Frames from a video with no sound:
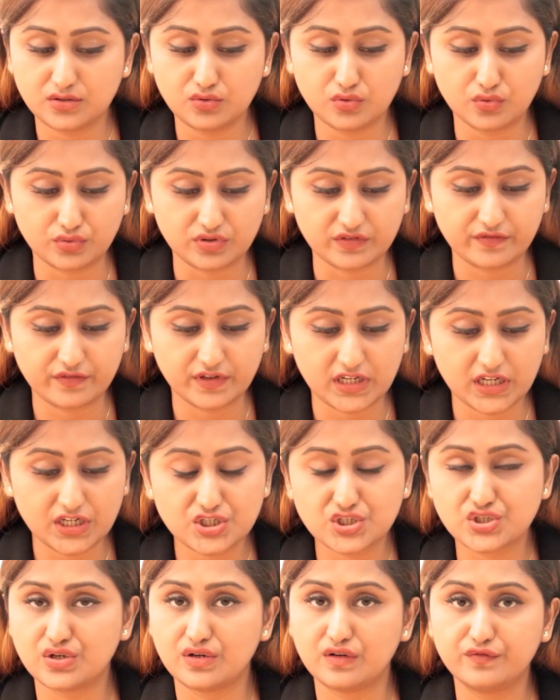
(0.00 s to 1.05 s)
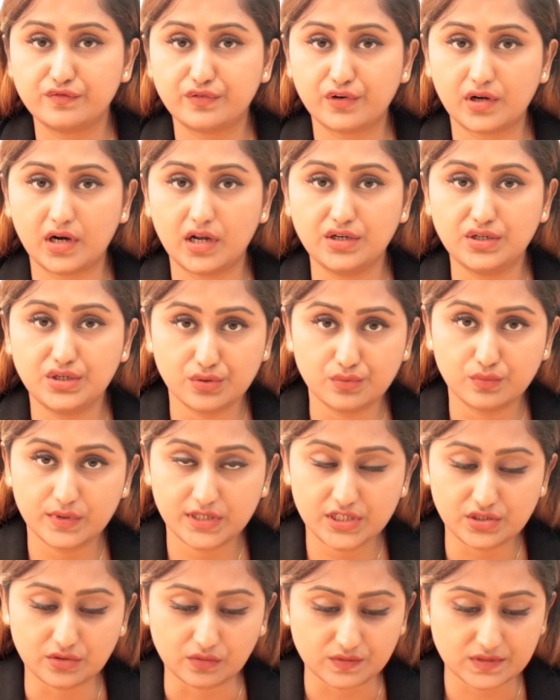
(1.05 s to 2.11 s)
notification for our new
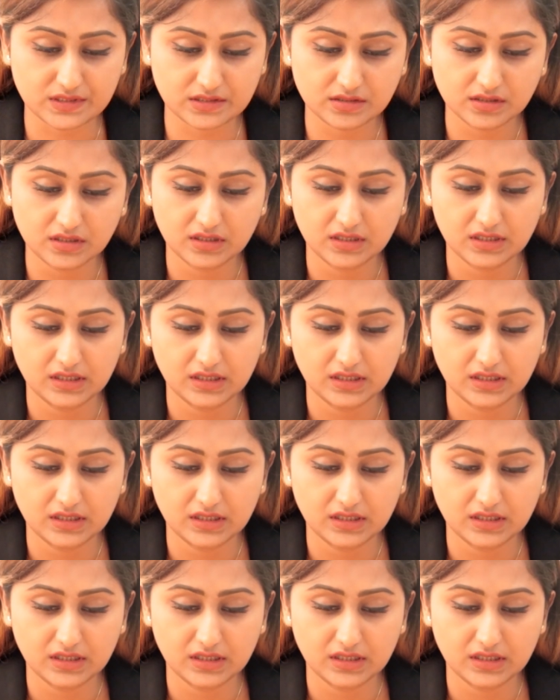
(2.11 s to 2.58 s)
videos.